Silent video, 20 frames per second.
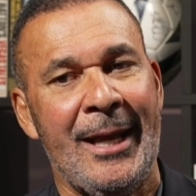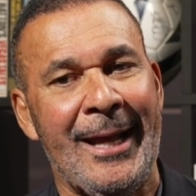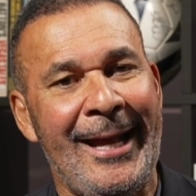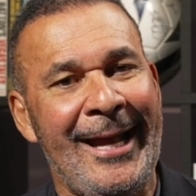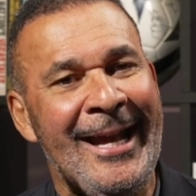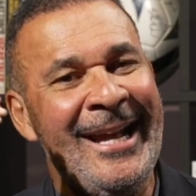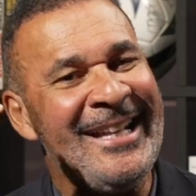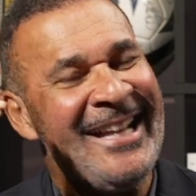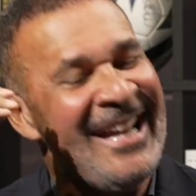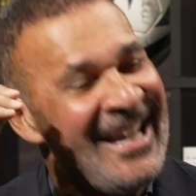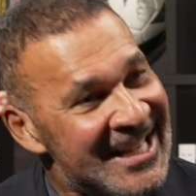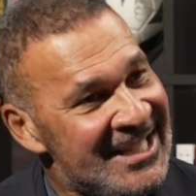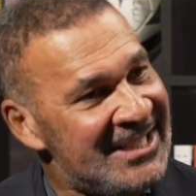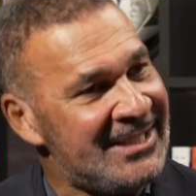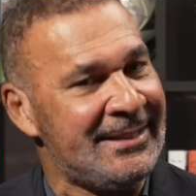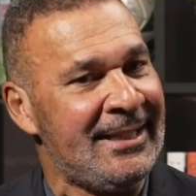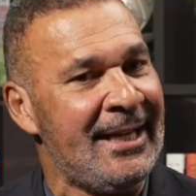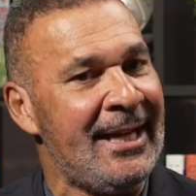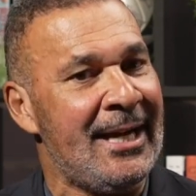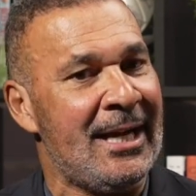it
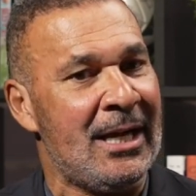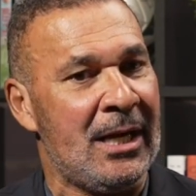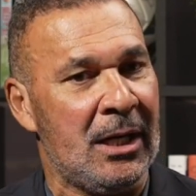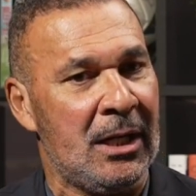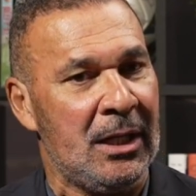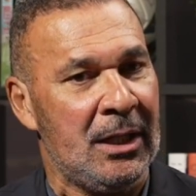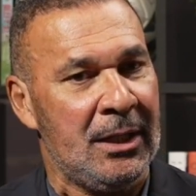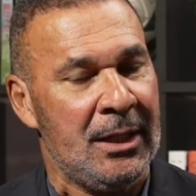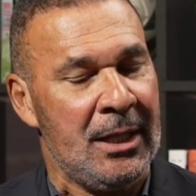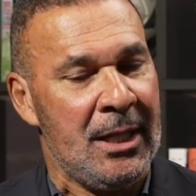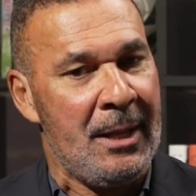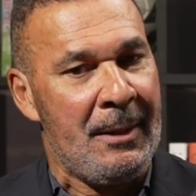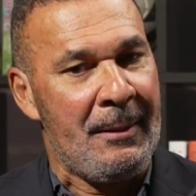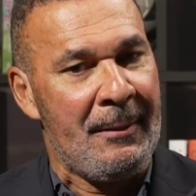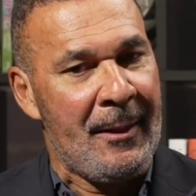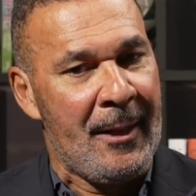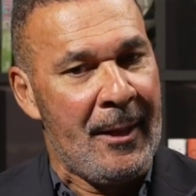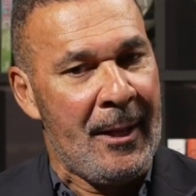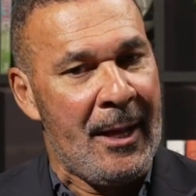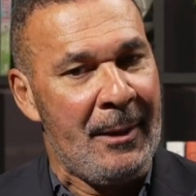is there.
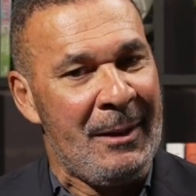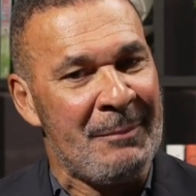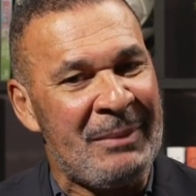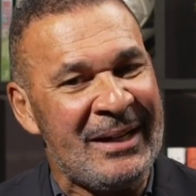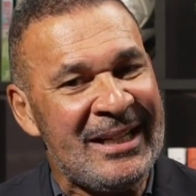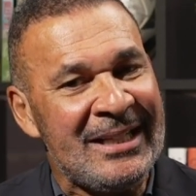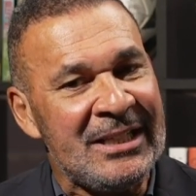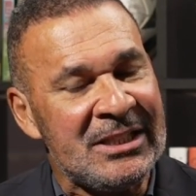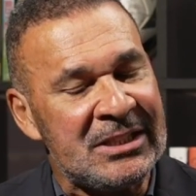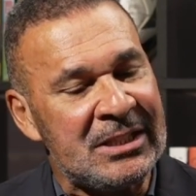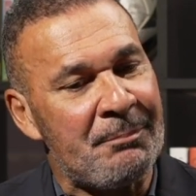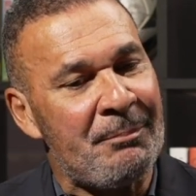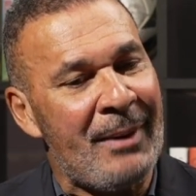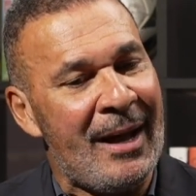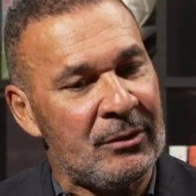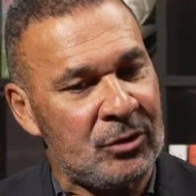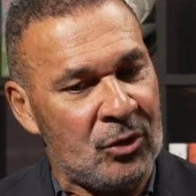But it is about